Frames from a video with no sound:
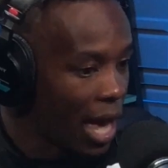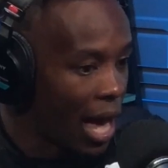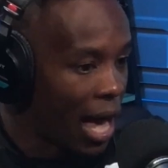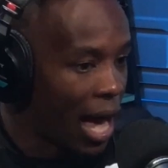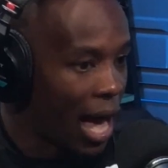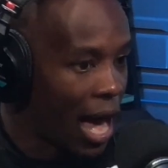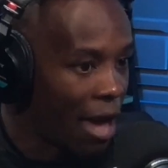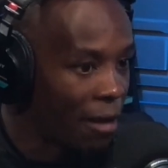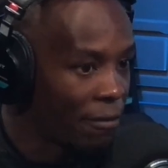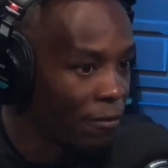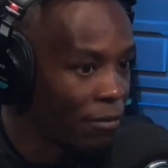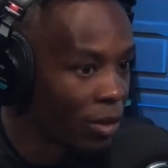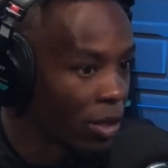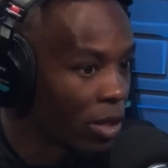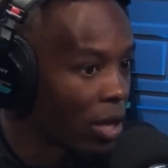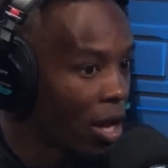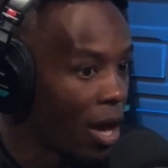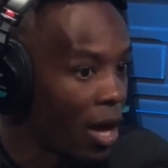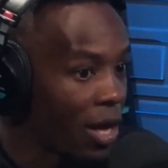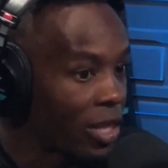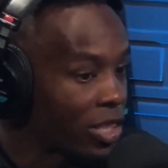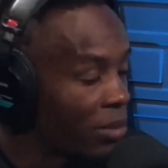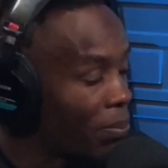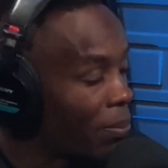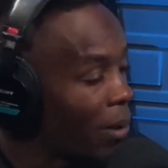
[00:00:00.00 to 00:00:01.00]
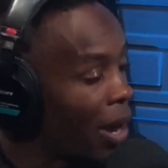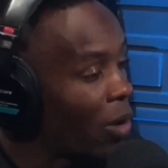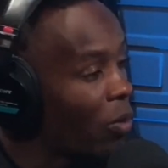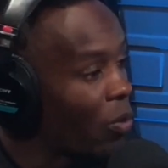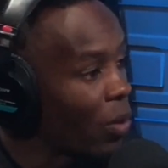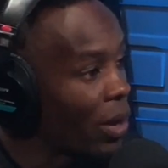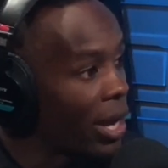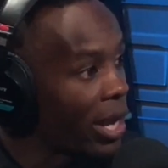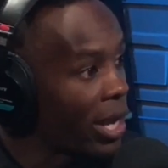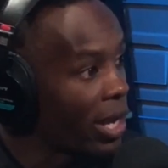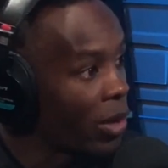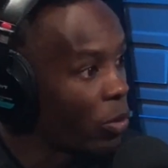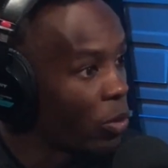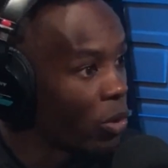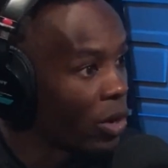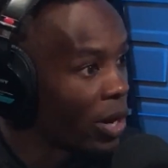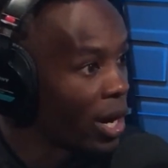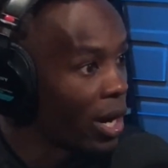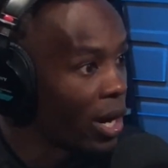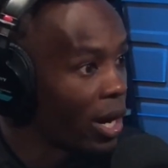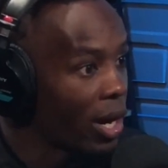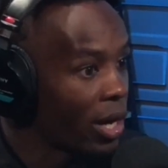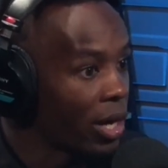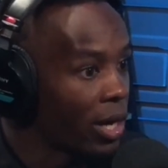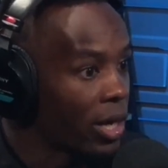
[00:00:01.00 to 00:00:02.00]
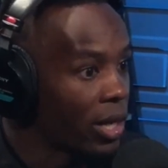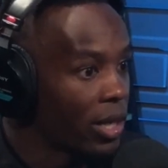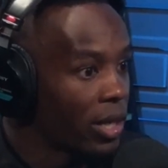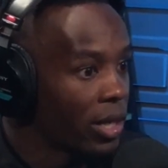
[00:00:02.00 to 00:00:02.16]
I've lost my way where,